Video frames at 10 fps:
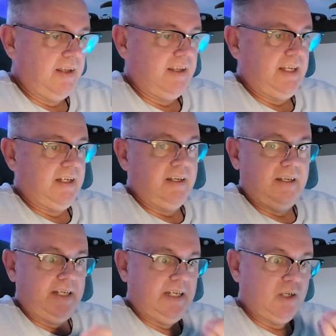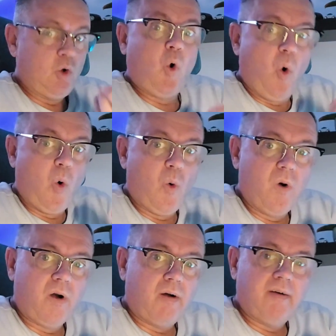in the
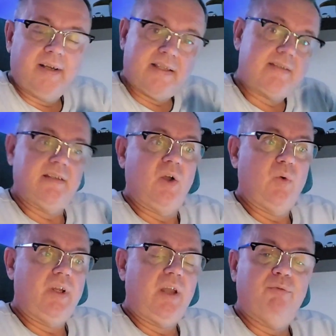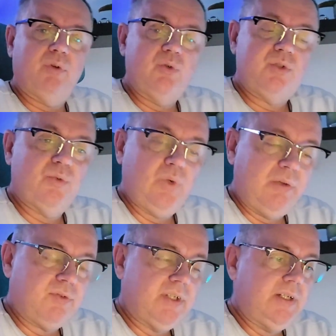core, that's the only evolution we
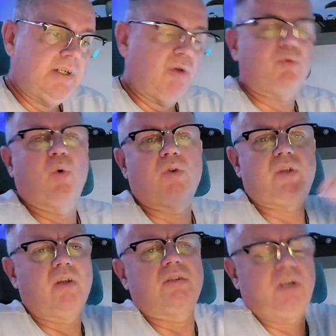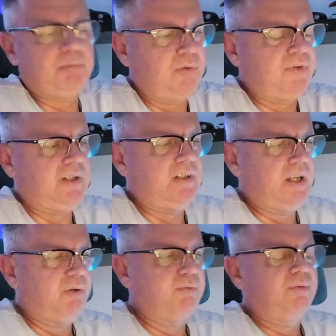have seen. Of course, on top of it, we
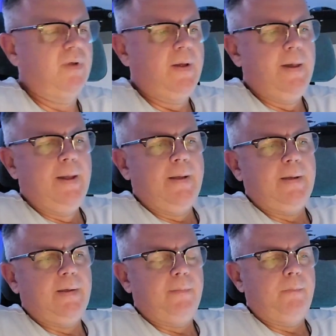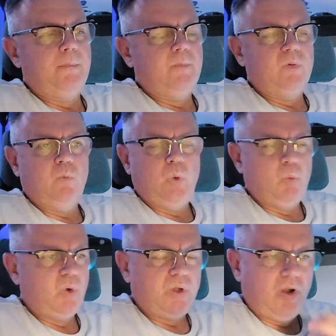have we're
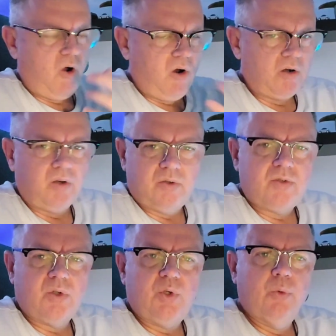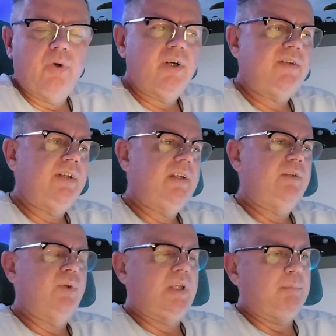working hard on security
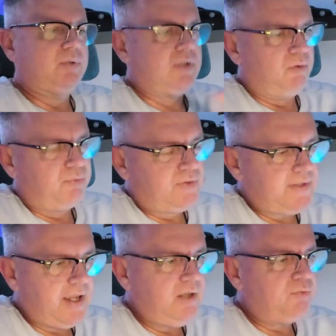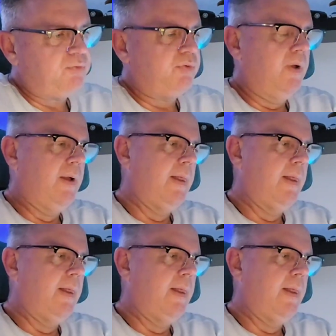to keep stuff safe.